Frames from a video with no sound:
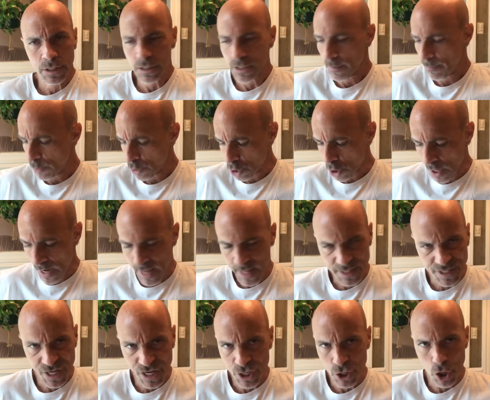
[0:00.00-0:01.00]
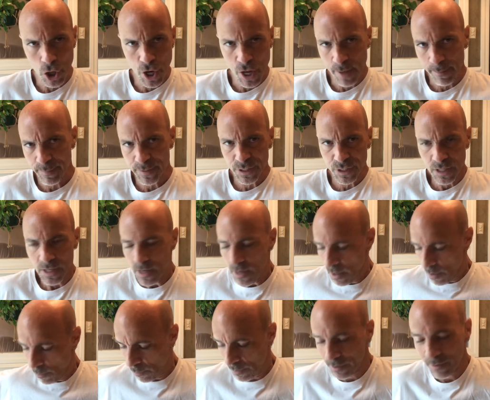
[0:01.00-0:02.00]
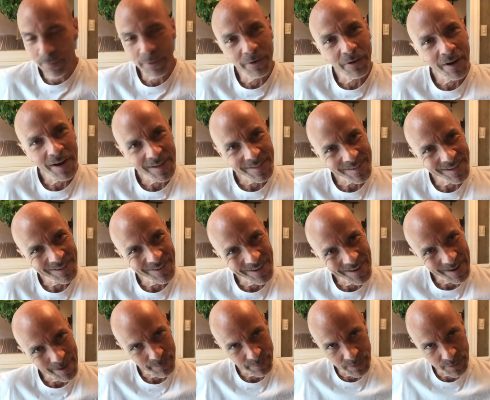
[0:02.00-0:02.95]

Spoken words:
put your hands on your hips. When you put your hands on your hips